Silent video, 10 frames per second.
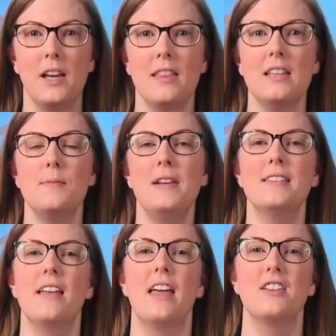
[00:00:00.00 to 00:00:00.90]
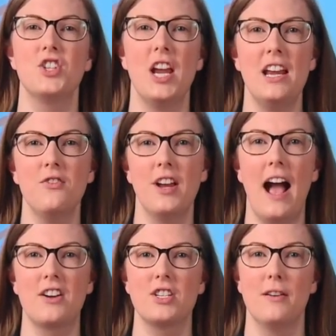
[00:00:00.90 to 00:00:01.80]
This means that that chain
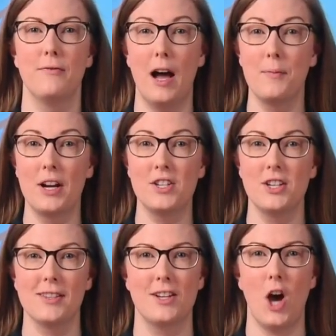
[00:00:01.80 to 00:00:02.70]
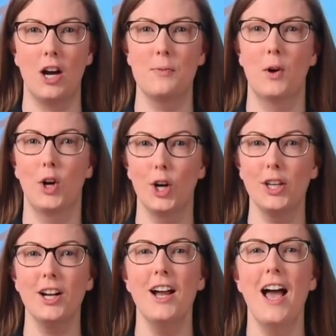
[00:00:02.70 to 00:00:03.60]
reaction of vibrations I talked about
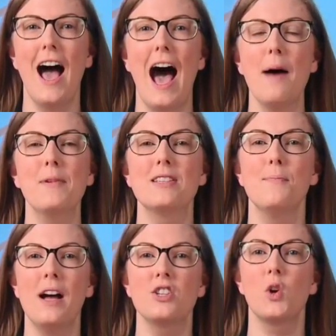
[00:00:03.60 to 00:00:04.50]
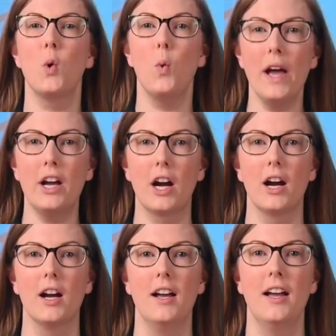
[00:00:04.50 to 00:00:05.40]
earlier happens much quicker